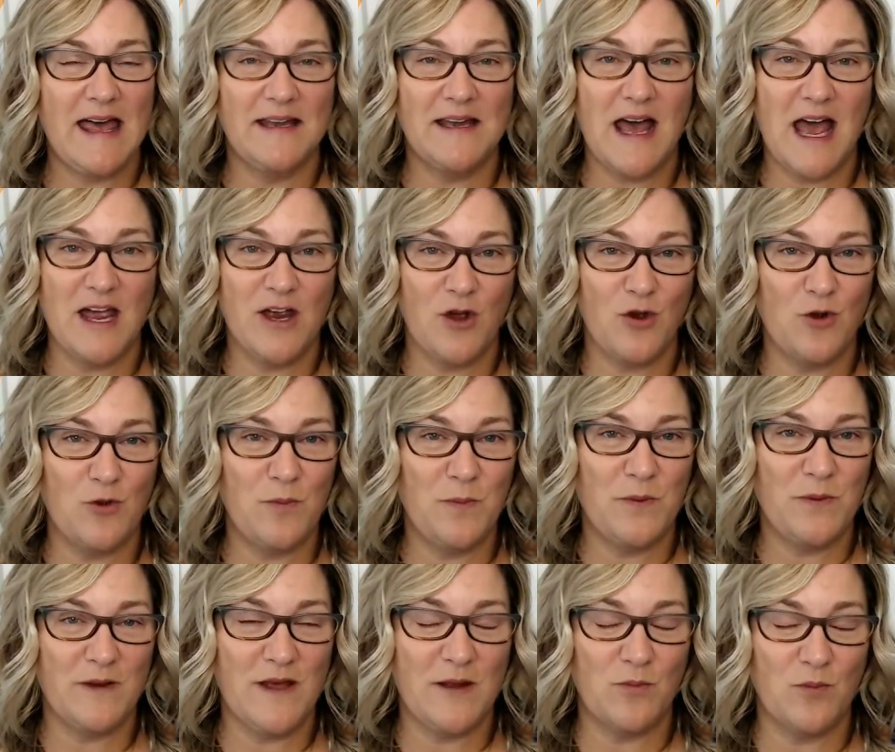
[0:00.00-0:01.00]
And I
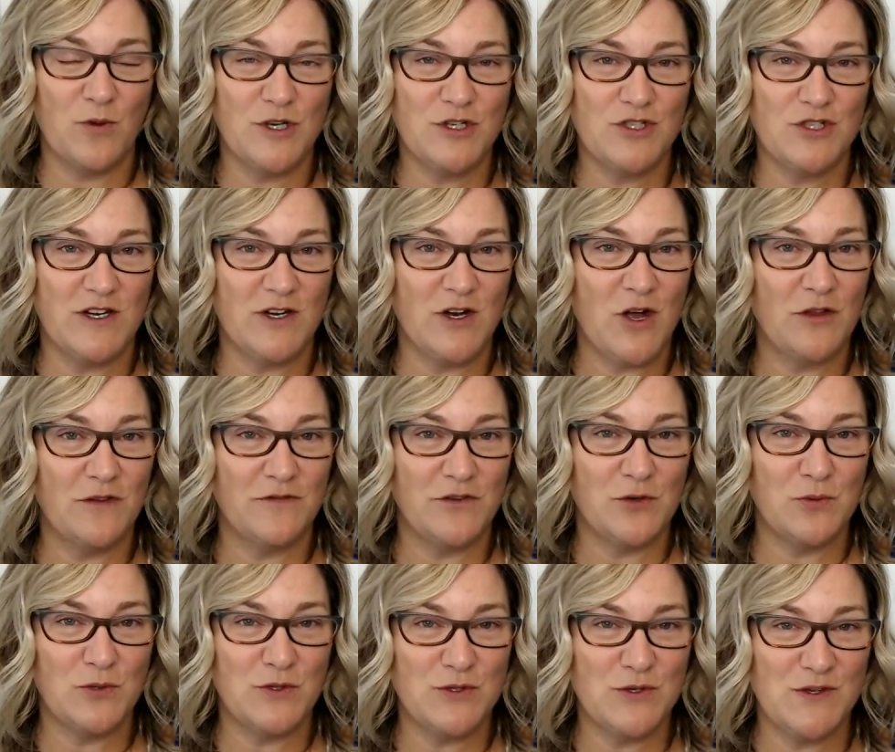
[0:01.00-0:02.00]
hope and wish that all
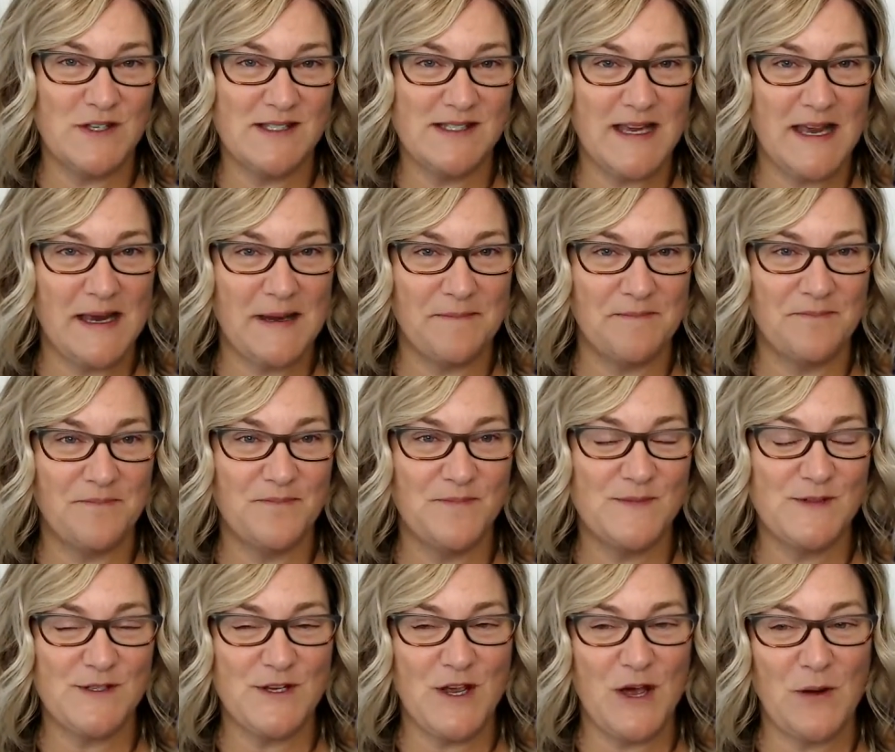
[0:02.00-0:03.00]
of you will do the same.
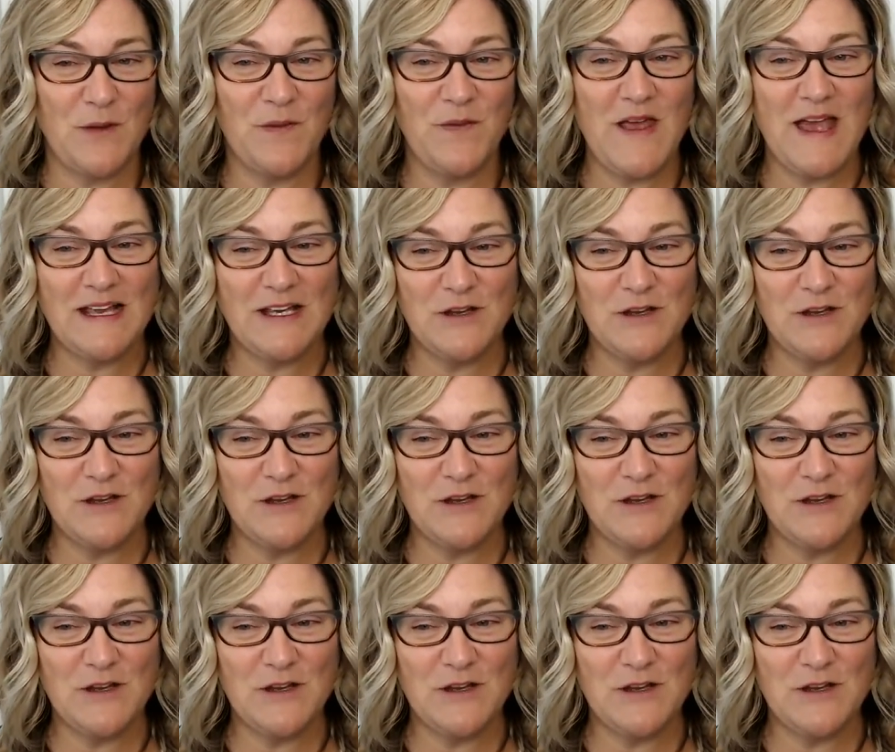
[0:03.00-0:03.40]
So